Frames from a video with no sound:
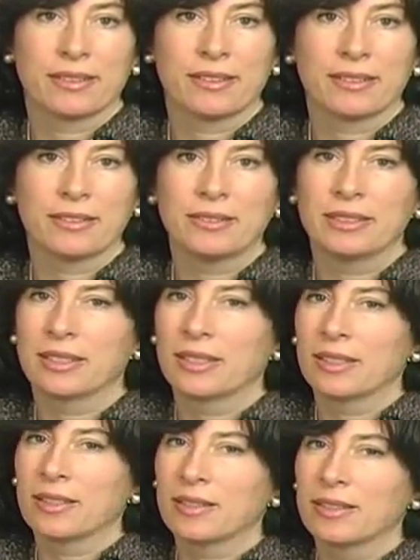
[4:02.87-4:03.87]
It
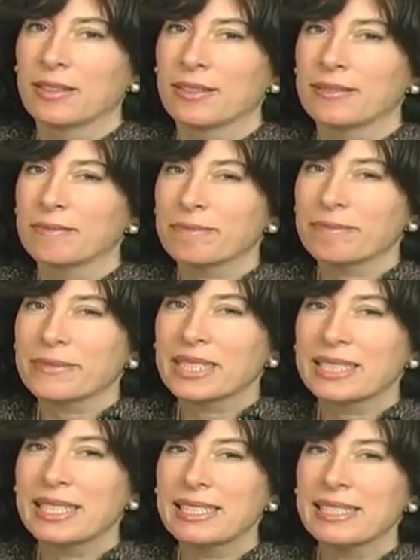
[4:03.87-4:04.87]

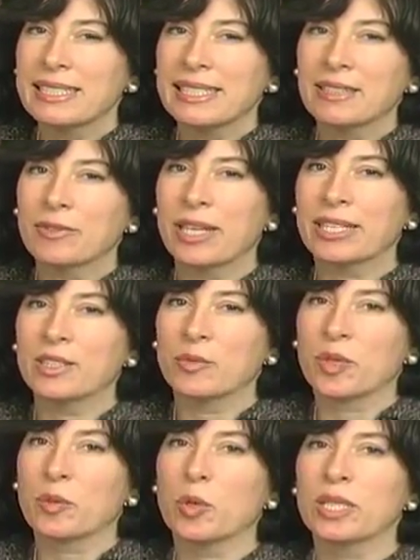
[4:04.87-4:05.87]
doesn't sound right
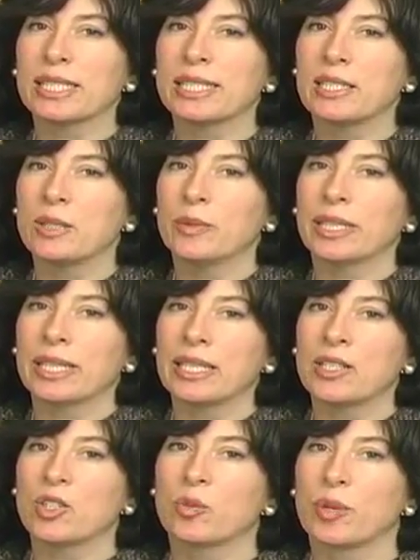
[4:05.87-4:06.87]
to me. What's he doing?
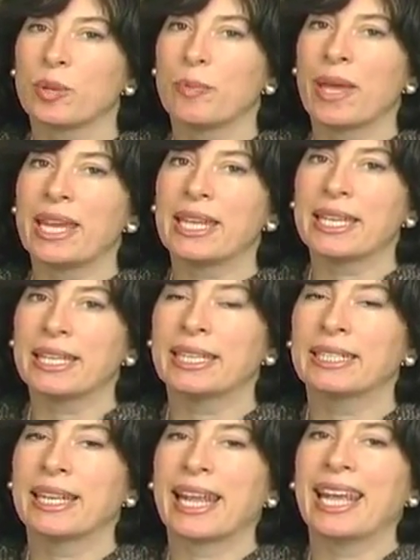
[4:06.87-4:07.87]
He should be
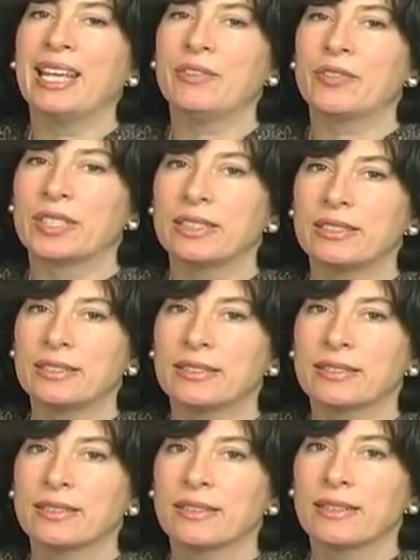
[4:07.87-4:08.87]
making an
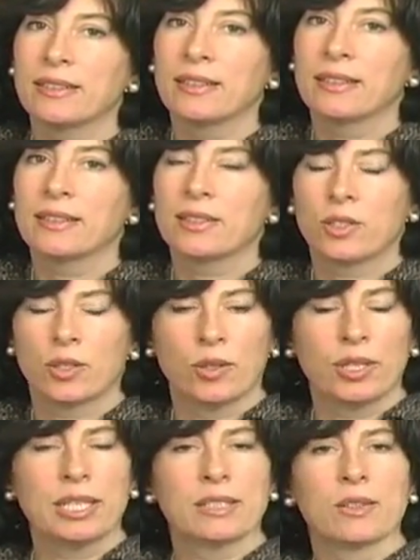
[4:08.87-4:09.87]
effort to
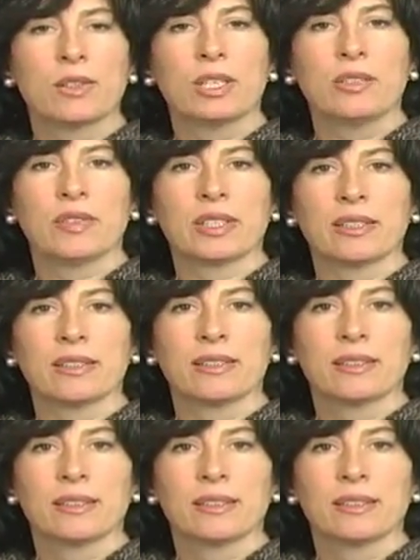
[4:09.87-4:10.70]
earn his own living.